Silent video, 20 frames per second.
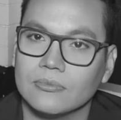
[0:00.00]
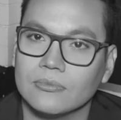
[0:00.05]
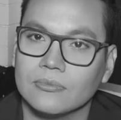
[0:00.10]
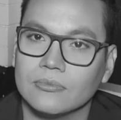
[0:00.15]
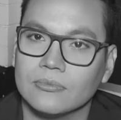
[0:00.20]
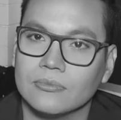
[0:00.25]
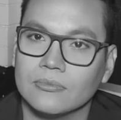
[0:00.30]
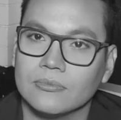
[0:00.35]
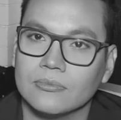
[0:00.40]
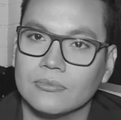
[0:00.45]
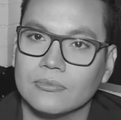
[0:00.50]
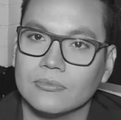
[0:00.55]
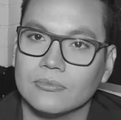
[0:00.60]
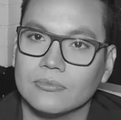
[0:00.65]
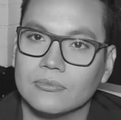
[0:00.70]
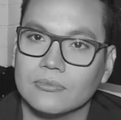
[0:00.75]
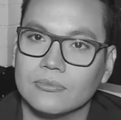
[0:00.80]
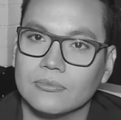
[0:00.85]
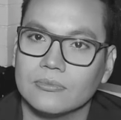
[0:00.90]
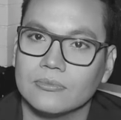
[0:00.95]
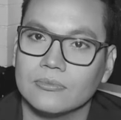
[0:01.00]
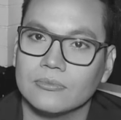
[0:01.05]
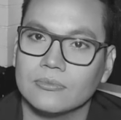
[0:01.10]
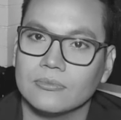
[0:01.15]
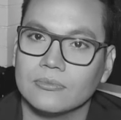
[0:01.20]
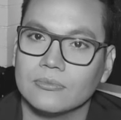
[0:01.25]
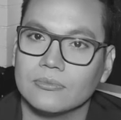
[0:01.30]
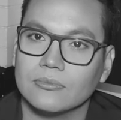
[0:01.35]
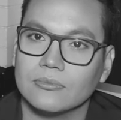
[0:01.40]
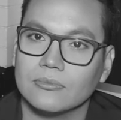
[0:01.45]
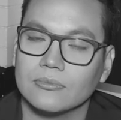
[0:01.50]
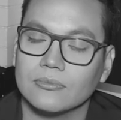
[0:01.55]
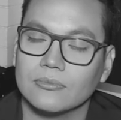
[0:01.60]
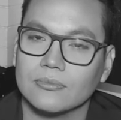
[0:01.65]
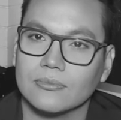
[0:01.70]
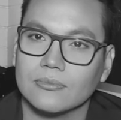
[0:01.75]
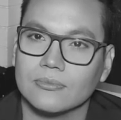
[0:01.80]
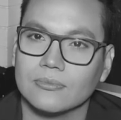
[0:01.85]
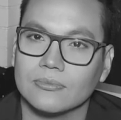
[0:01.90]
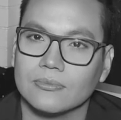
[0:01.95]

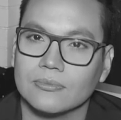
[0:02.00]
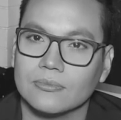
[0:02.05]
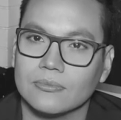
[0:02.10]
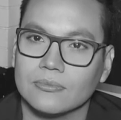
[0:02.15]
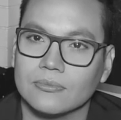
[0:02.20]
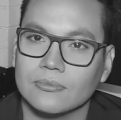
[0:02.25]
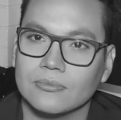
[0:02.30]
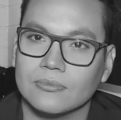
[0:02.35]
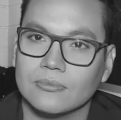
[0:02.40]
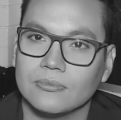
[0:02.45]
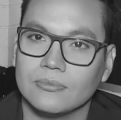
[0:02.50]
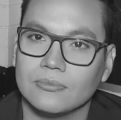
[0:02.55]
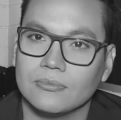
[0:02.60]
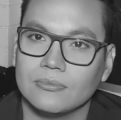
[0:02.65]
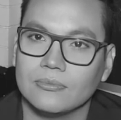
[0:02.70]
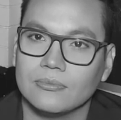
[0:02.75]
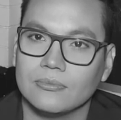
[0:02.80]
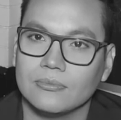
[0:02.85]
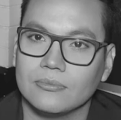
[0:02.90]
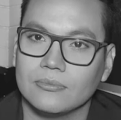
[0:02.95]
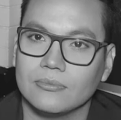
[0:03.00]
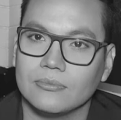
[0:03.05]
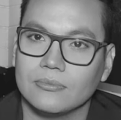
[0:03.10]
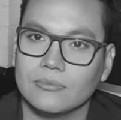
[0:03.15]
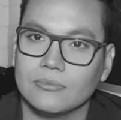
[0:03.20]
(silent)